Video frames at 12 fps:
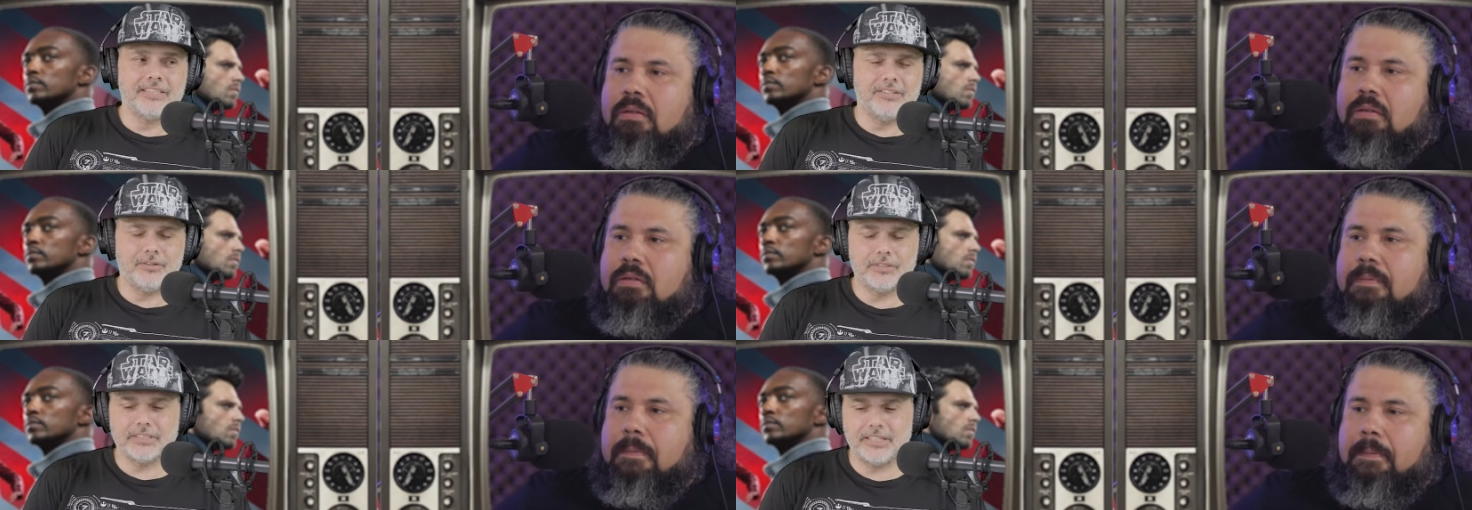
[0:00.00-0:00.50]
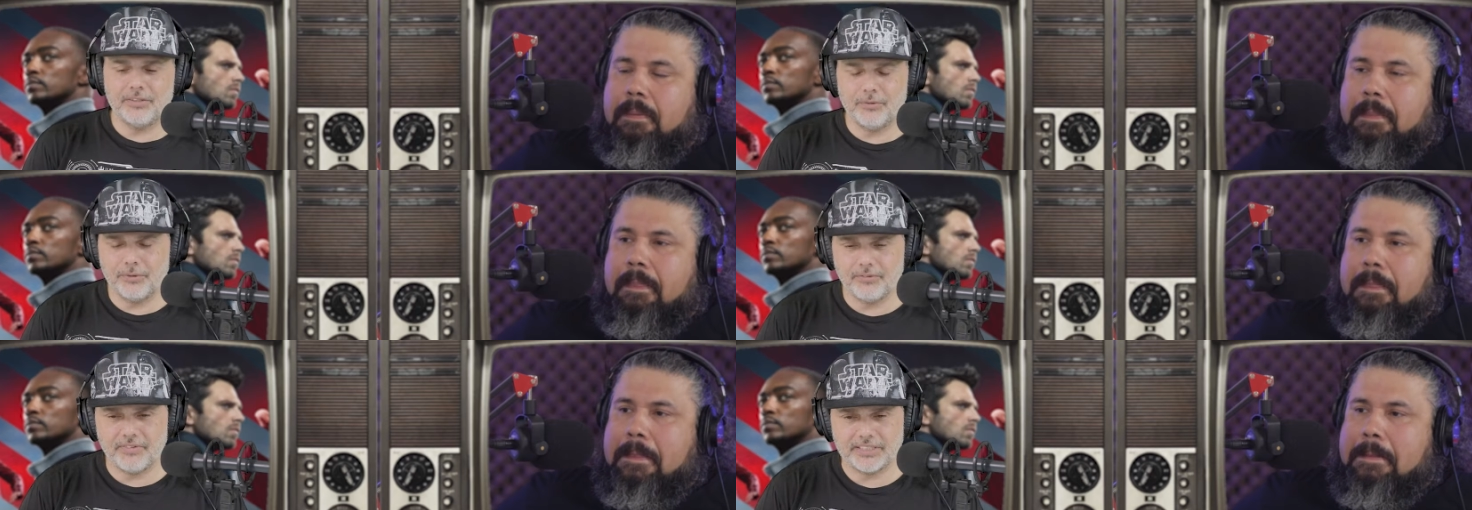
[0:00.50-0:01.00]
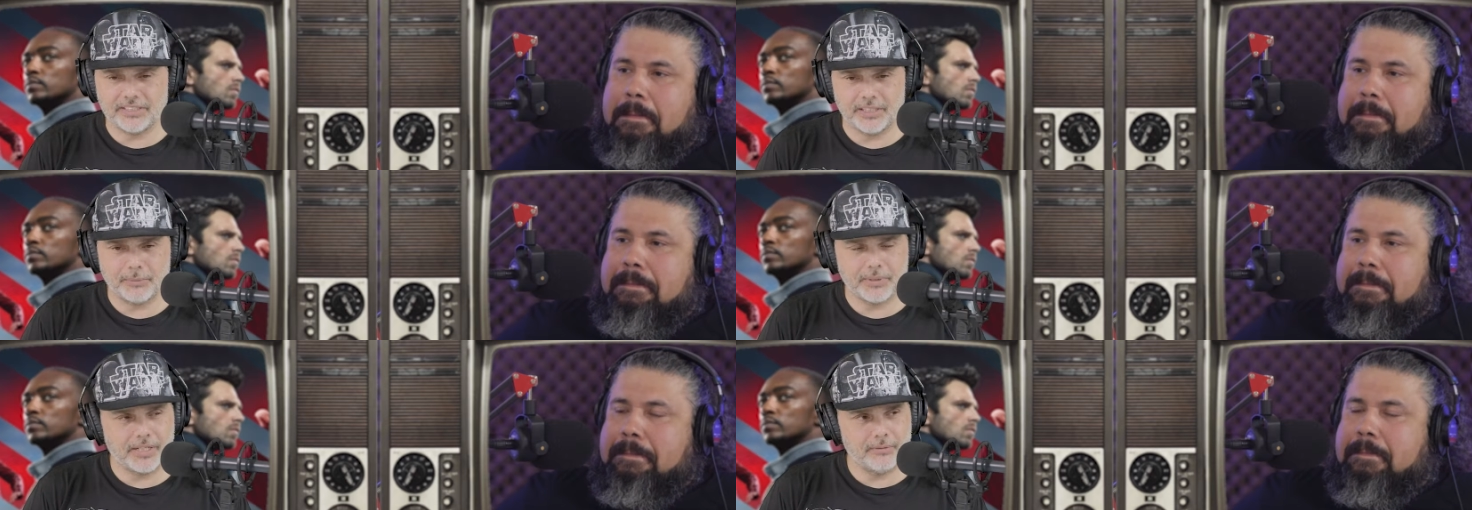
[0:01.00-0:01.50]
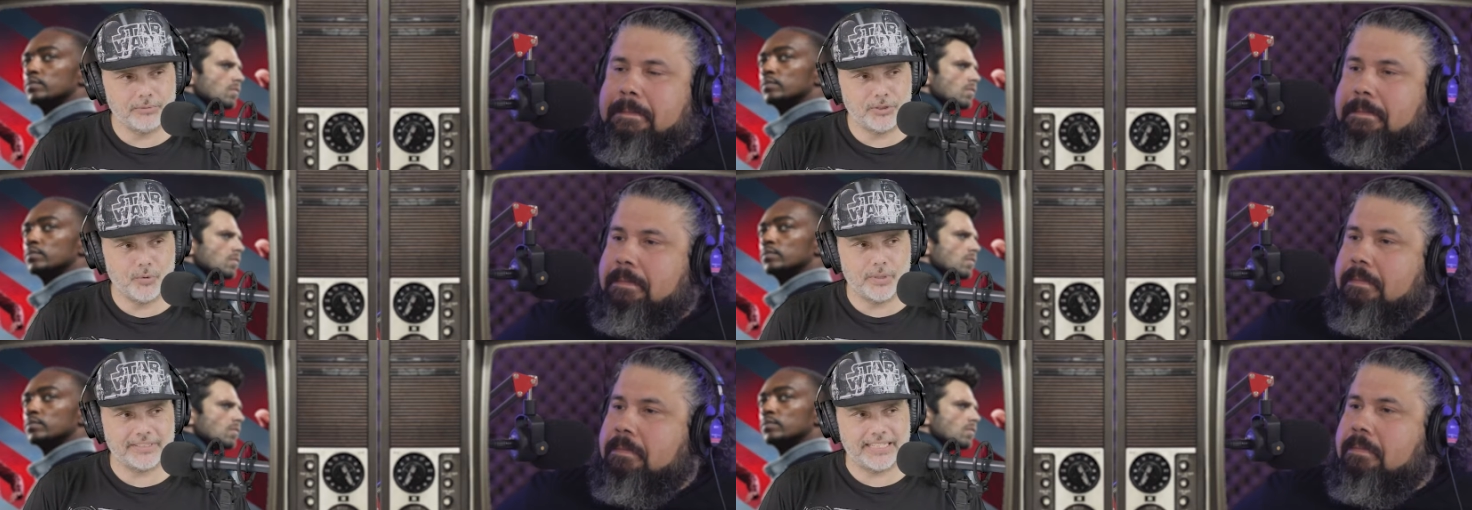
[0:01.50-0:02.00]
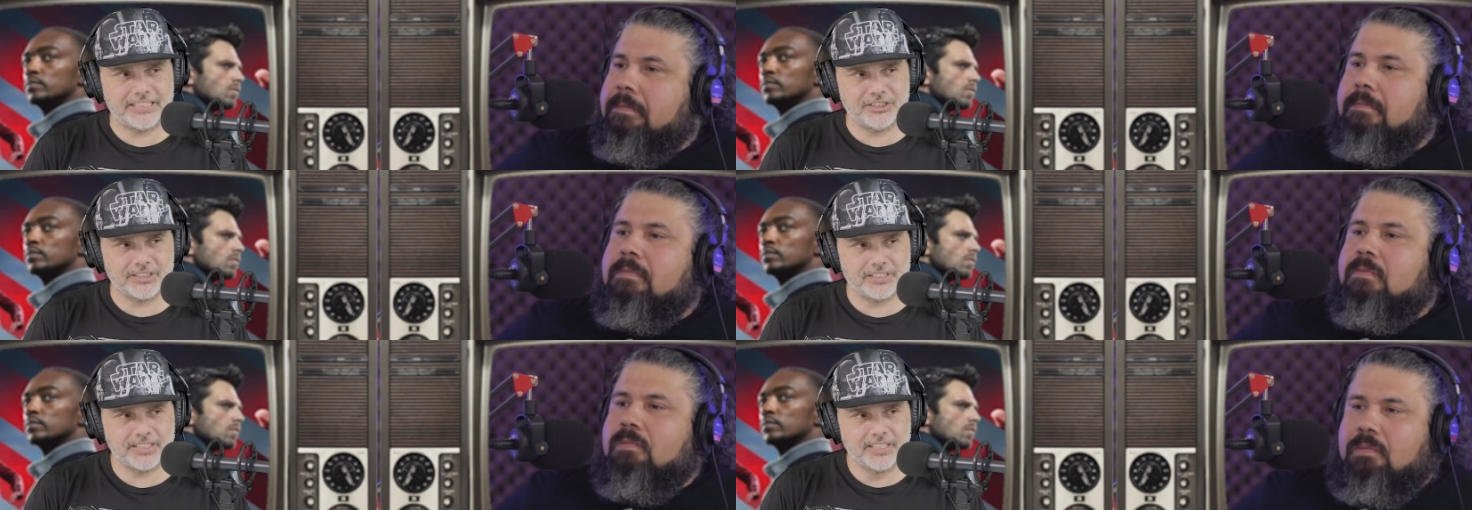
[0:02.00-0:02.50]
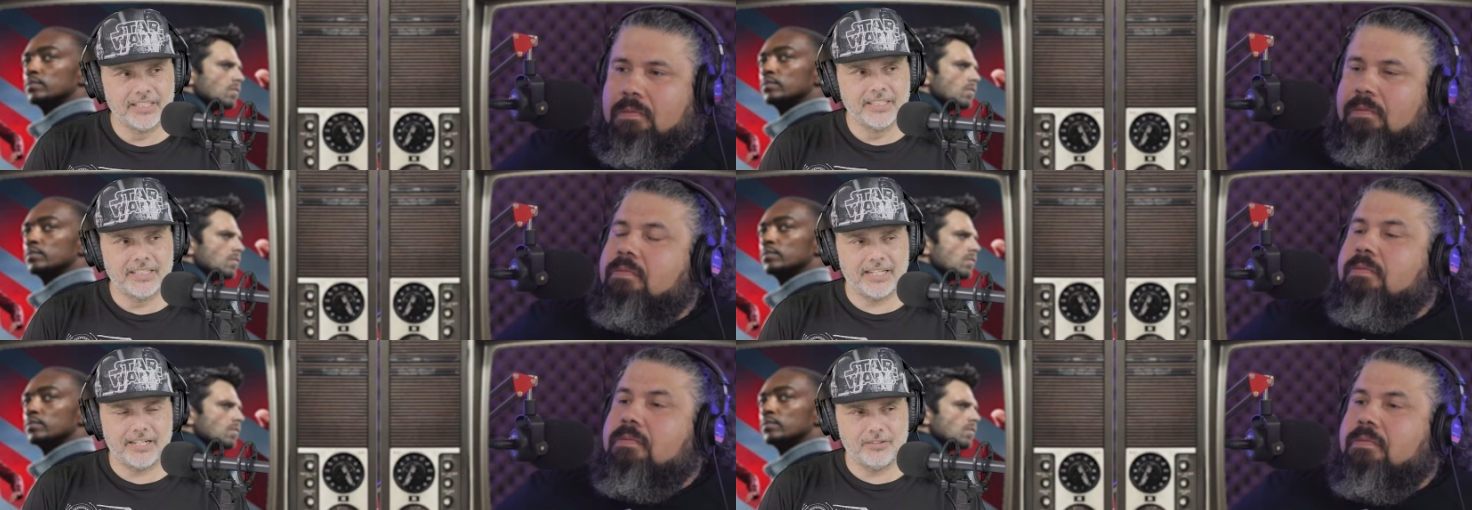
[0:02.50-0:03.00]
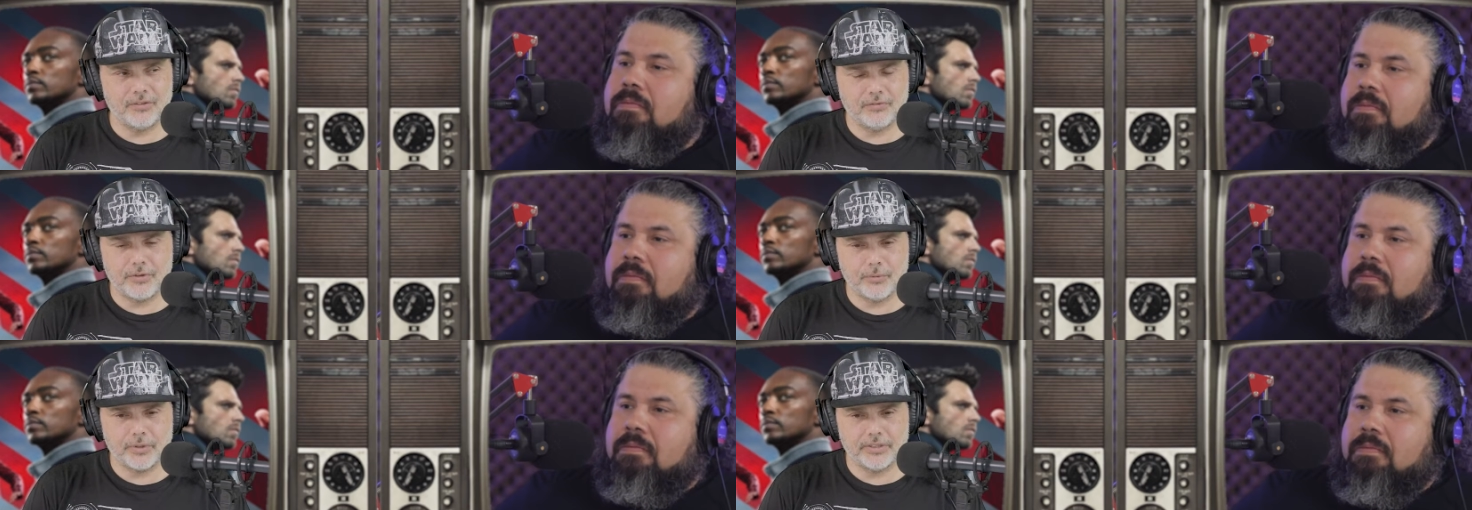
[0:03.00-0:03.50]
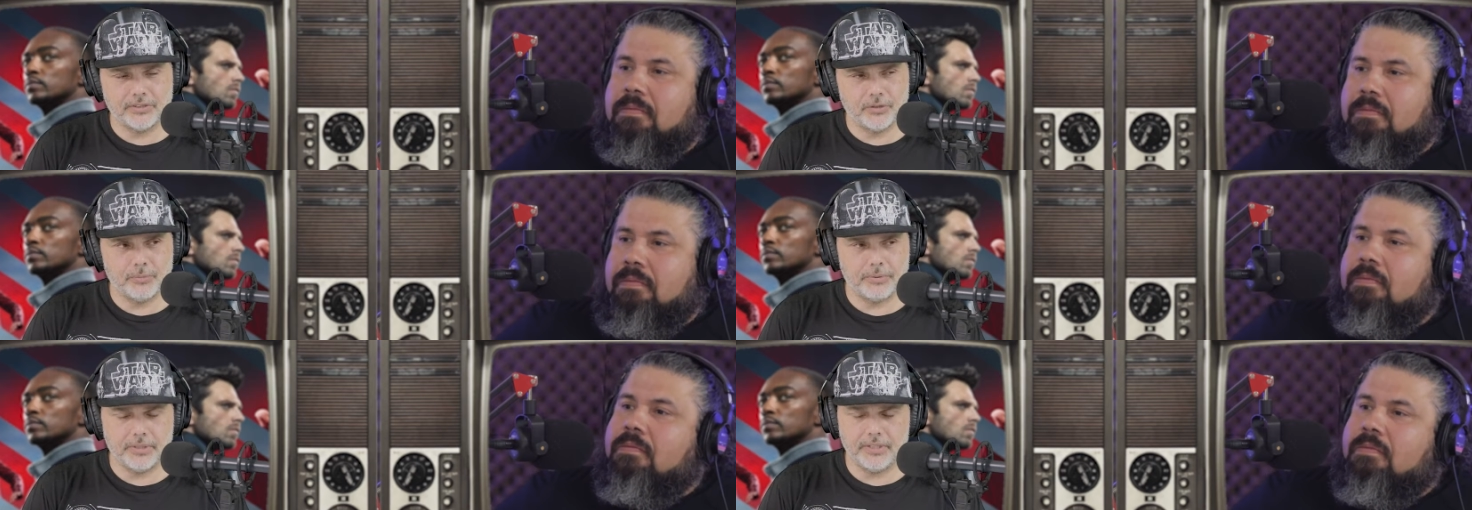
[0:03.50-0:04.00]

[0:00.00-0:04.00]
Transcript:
Speaker 1: you know, because I know eventually become U.S. agent, mm-hmm. and I don't know if they were going to do it,